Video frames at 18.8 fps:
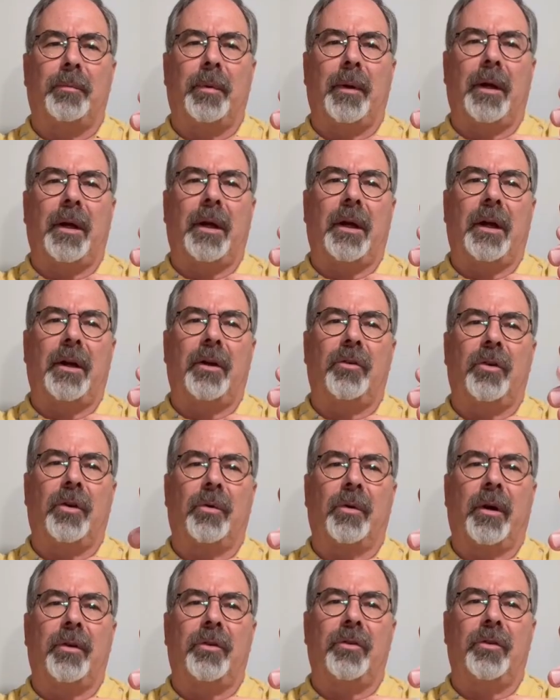B, G
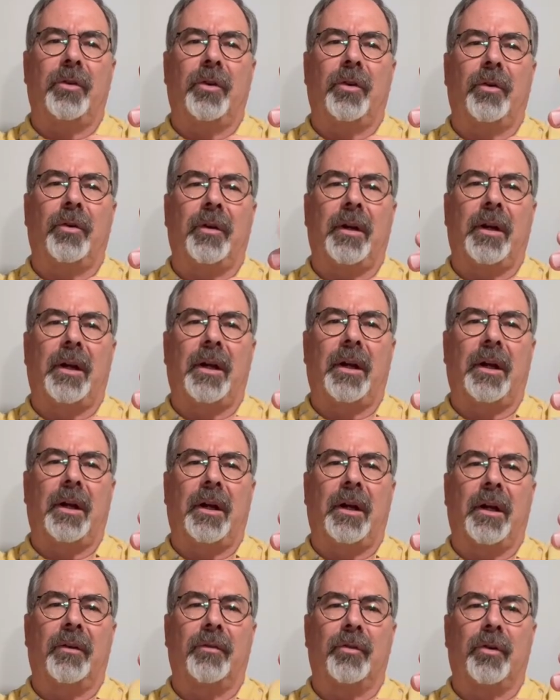grace note,
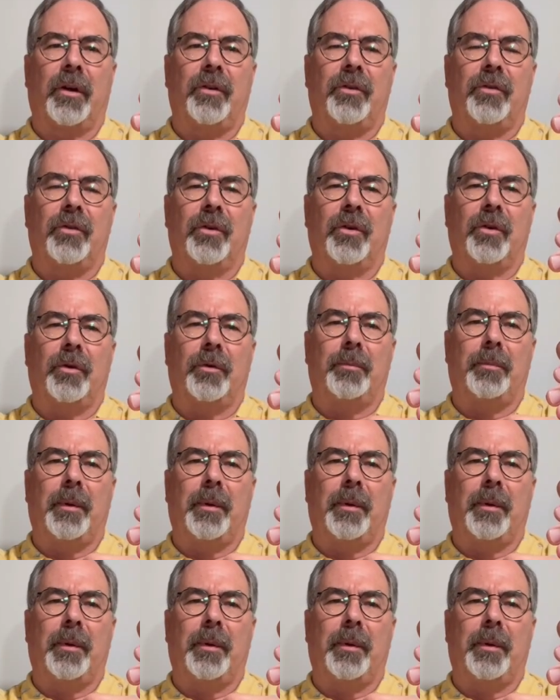E, F grace note,